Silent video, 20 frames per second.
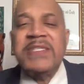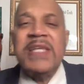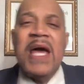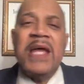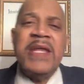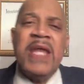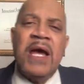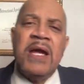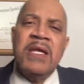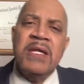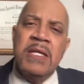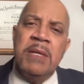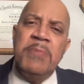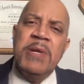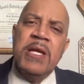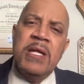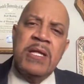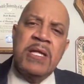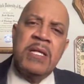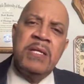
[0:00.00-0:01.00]
Now, now let
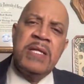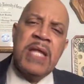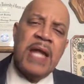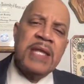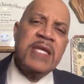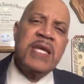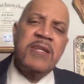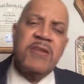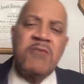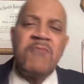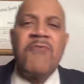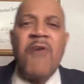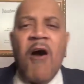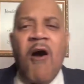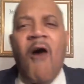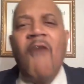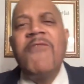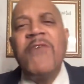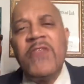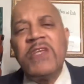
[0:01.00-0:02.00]
me not get too far
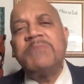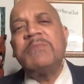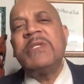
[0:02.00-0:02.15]
off of this